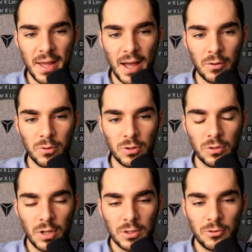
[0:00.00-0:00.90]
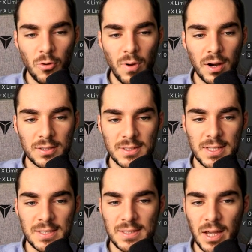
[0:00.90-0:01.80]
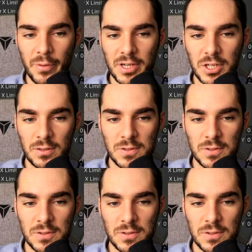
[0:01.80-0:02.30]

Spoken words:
arrow toward this direction,